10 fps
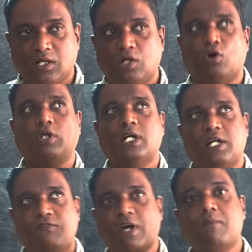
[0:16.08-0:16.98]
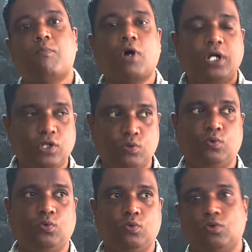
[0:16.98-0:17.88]
or 35.2
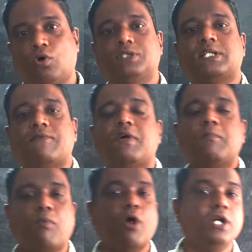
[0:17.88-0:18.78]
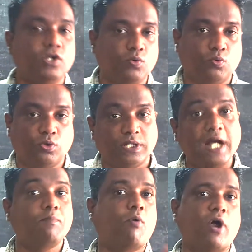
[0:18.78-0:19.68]
or 7.2.
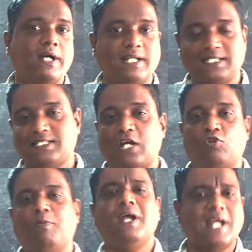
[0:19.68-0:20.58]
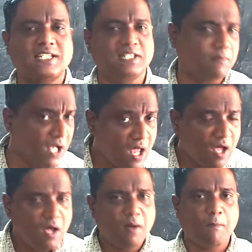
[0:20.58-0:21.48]
That point is said to be a decimal
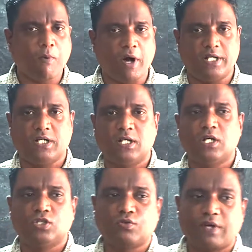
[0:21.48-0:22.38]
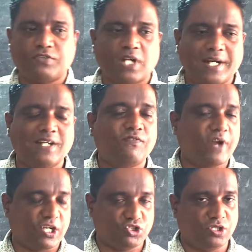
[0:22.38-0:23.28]
point. So we have studied
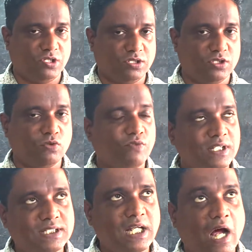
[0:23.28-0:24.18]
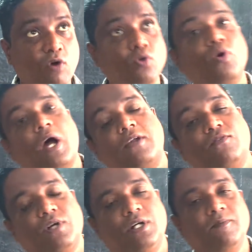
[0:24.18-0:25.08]
fractions. So we'll see how to
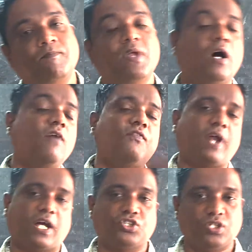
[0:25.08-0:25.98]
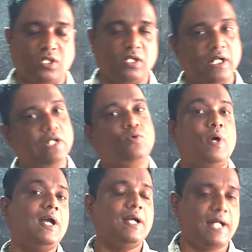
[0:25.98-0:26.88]
convert a fraction into a
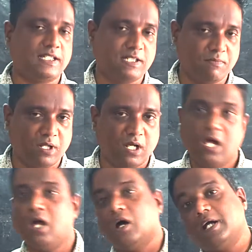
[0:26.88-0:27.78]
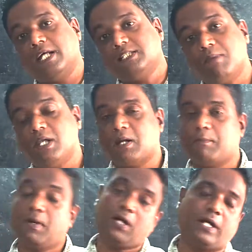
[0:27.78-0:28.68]
decimal
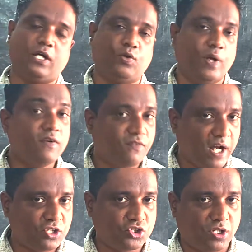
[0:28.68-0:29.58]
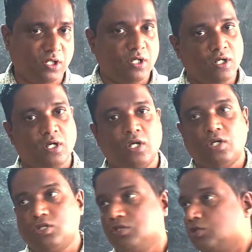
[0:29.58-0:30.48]
number into a fraction.
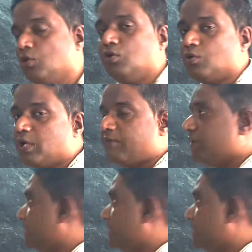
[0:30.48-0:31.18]
So today we'll